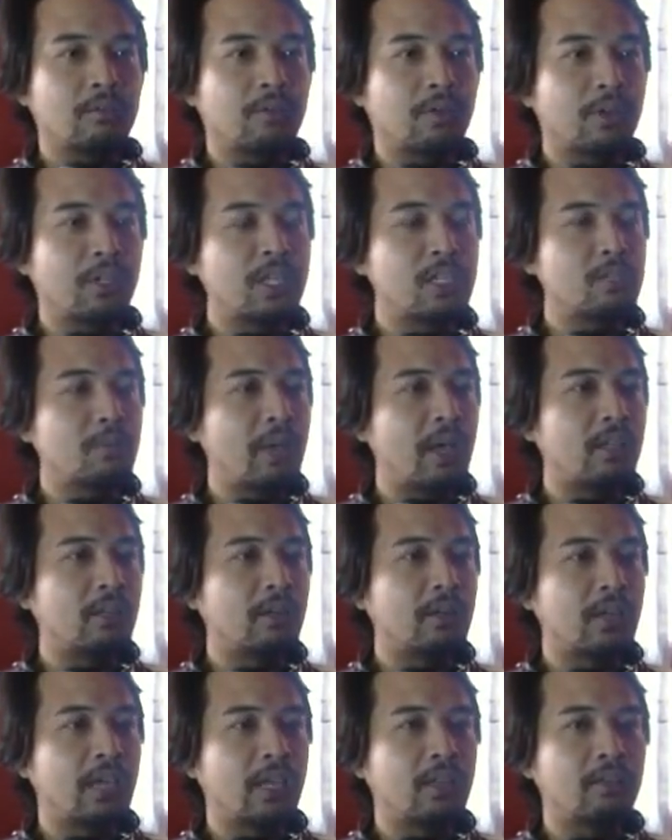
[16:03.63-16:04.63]
for this
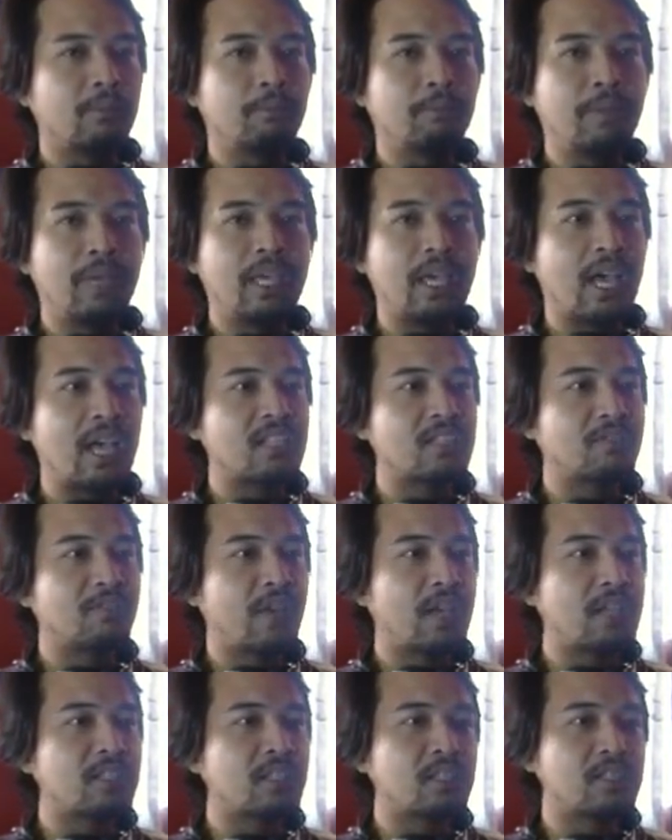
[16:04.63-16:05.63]
matter can be as
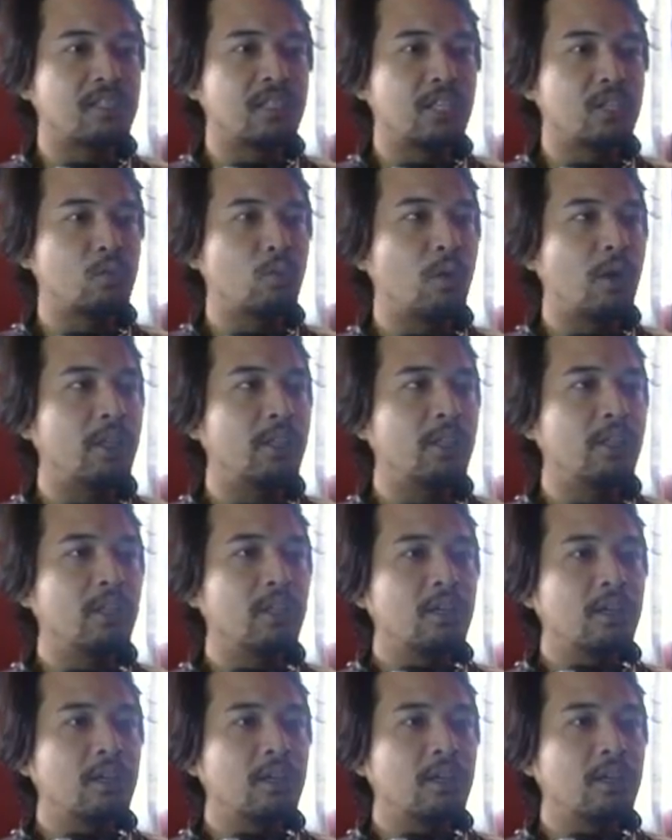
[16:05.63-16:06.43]
fast as this one.